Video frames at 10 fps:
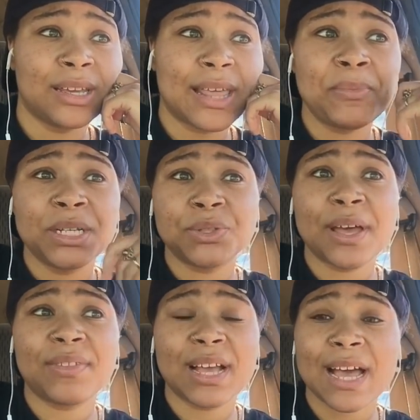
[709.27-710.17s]
that means you
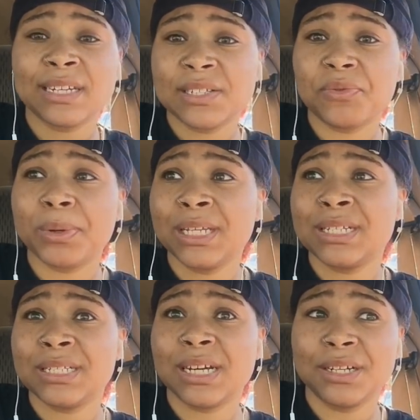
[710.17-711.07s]
have the cognitive
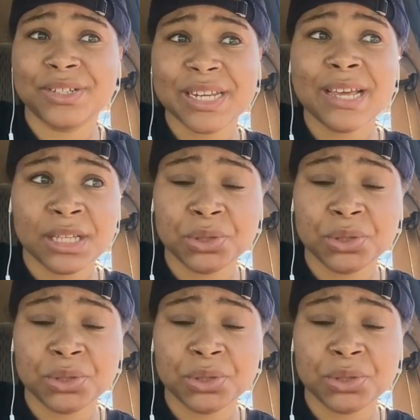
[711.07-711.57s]
ability to understand